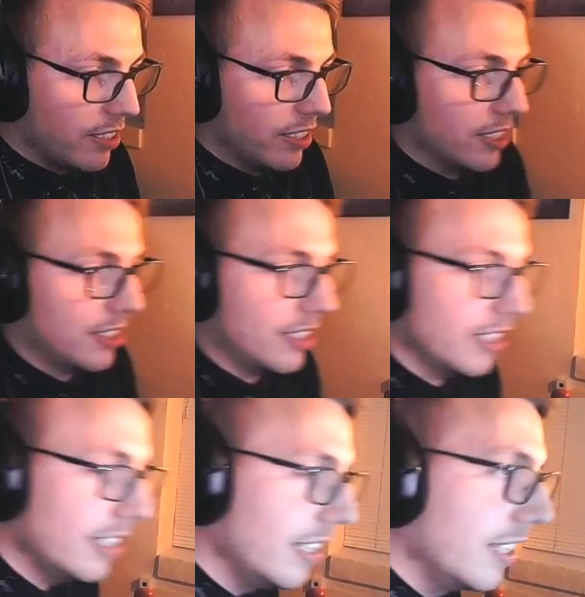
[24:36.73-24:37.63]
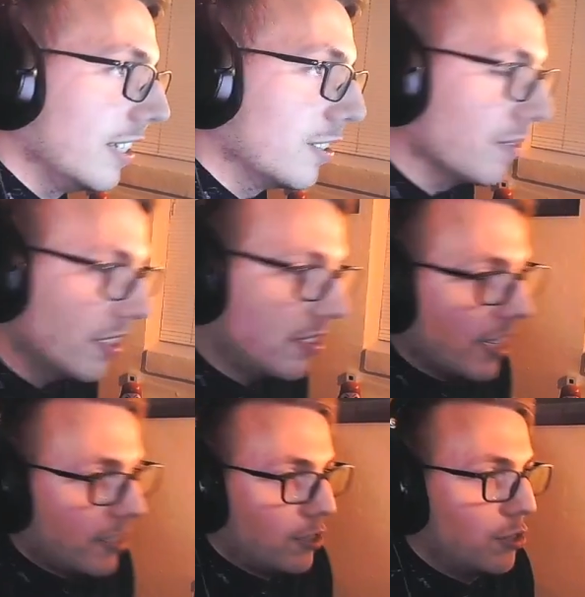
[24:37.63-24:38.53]
Yes. So this
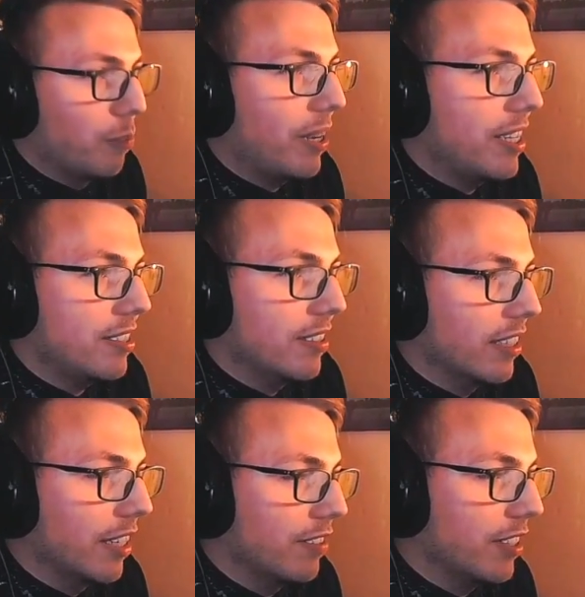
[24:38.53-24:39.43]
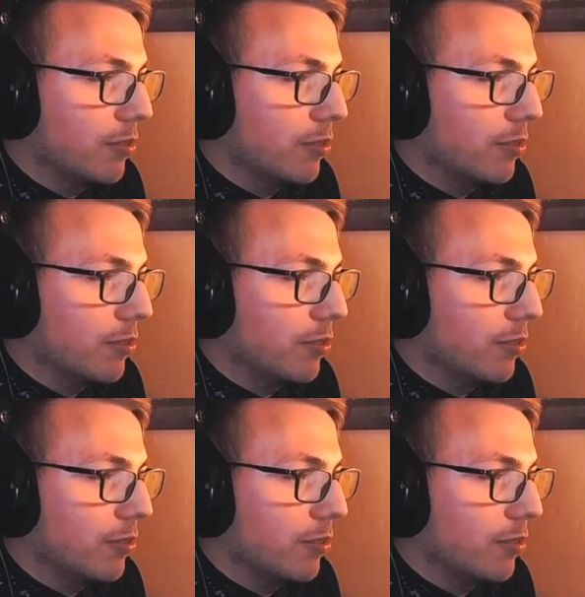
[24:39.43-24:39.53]
takes us to a place in the level